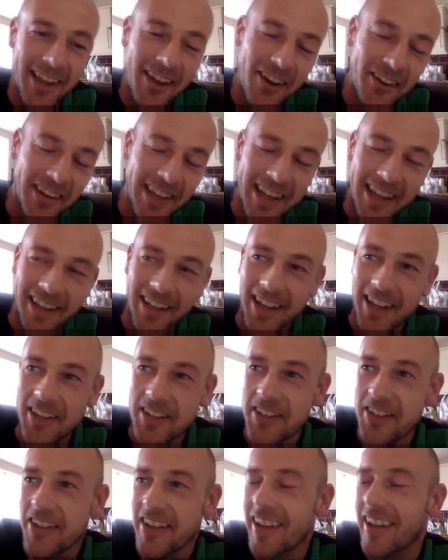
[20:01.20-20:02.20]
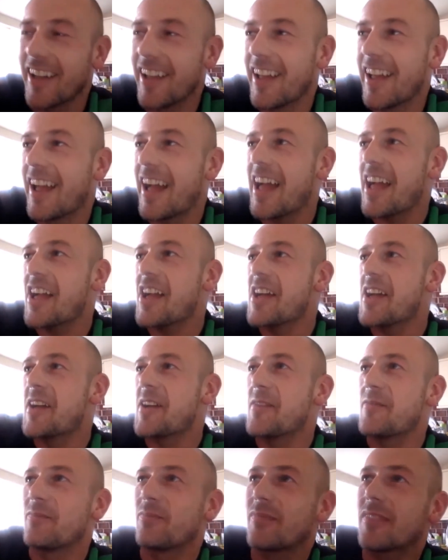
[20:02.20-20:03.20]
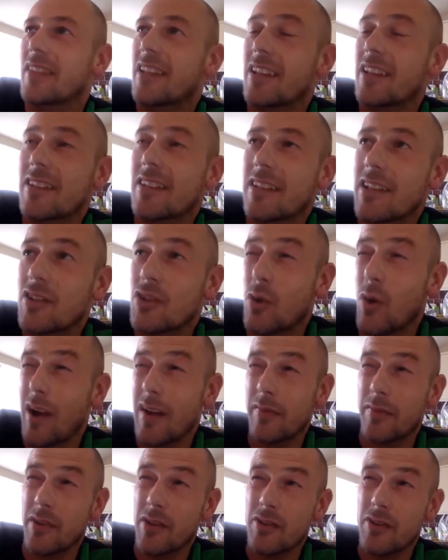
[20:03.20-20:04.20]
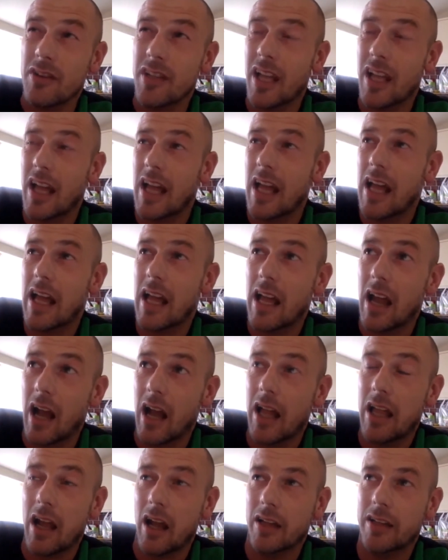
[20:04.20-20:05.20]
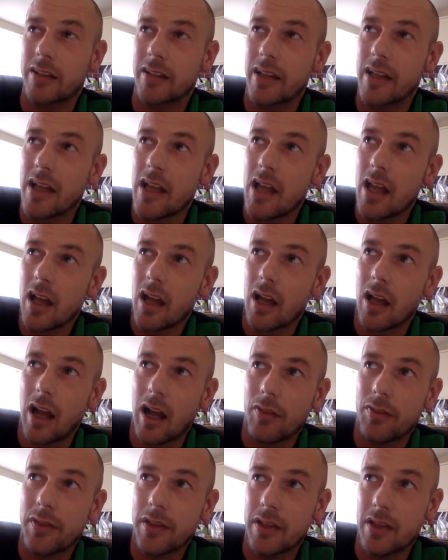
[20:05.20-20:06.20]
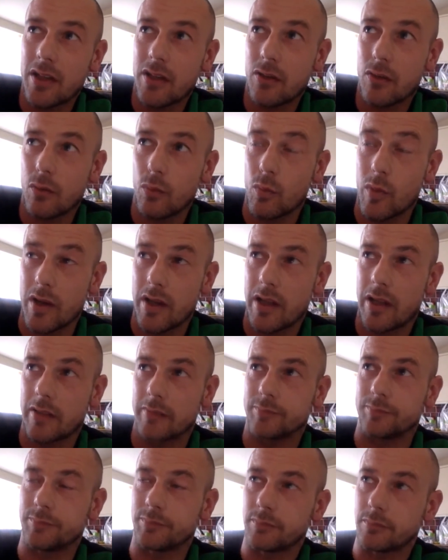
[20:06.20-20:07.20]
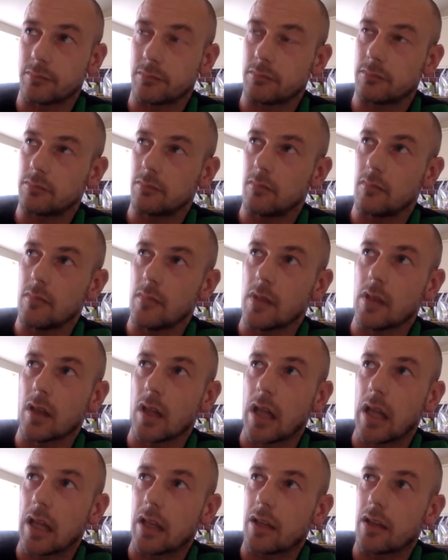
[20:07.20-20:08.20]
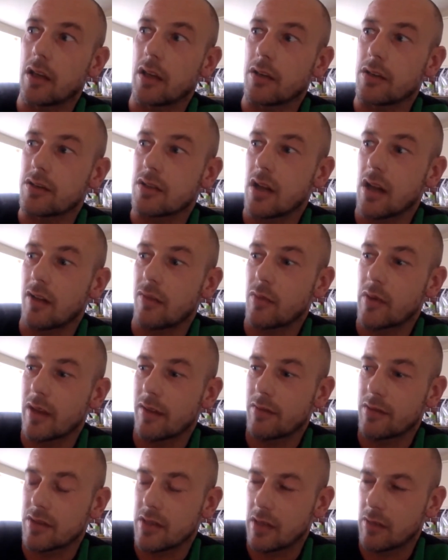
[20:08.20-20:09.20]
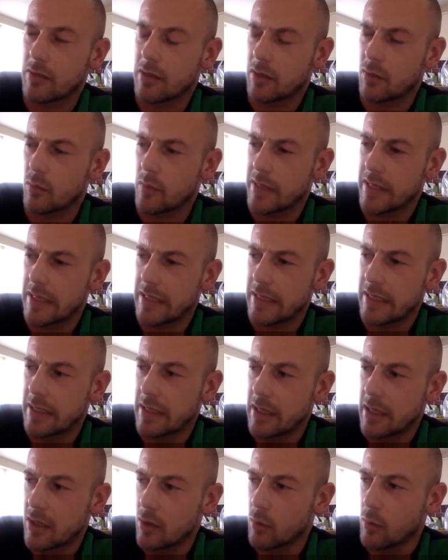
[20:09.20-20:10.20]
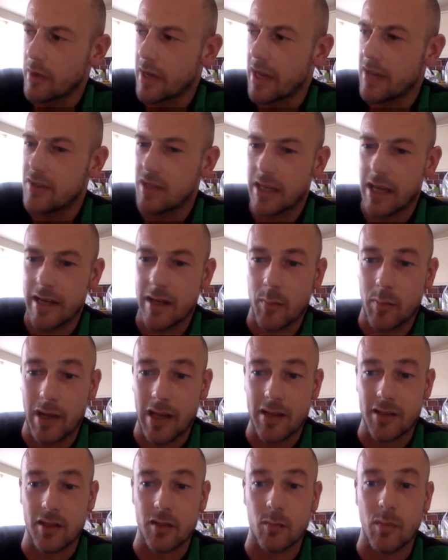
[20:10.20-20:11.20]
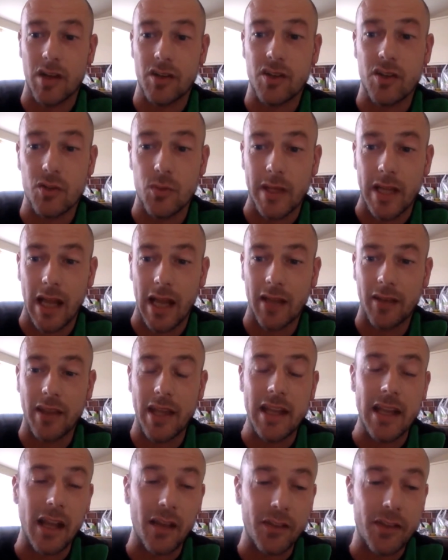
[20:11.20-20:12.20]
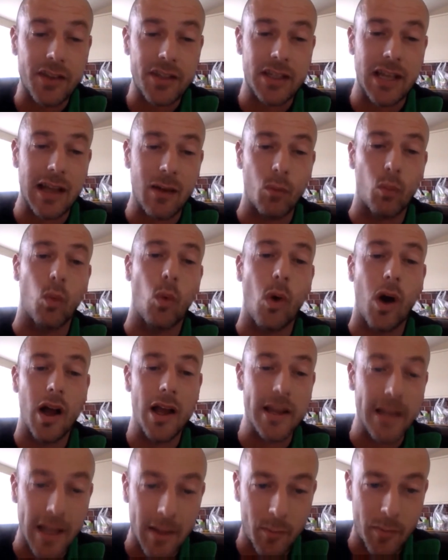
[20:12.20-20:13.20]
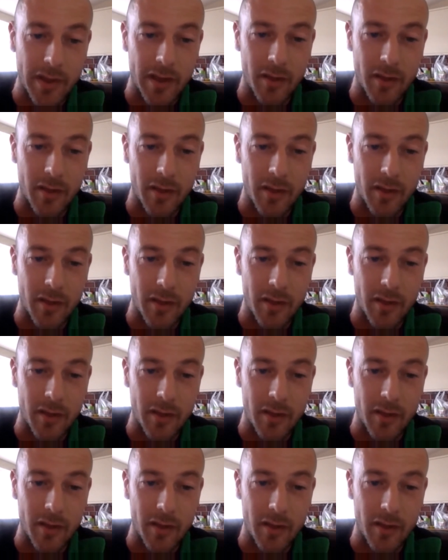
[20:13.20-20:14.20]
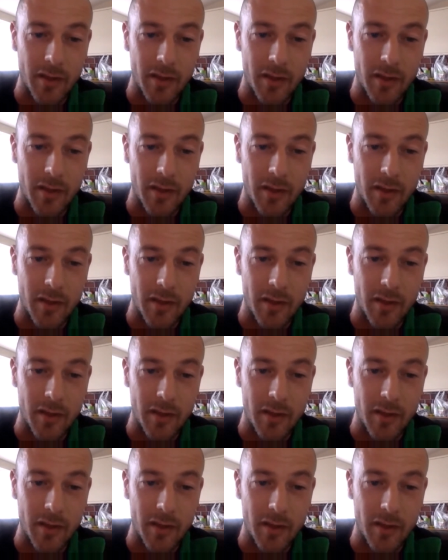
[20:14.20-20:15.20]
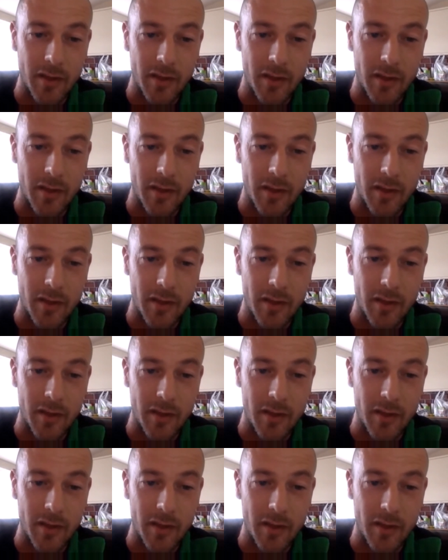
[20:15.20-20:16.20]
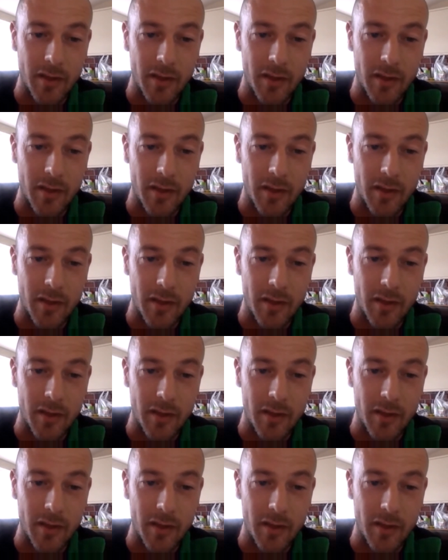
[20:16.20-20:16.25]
on there and go and do it. There's quite a few. I think we're the staff we have at Celtic, we educate the players as much as we can. They understand why they're being monitored. They understand why we make interventions.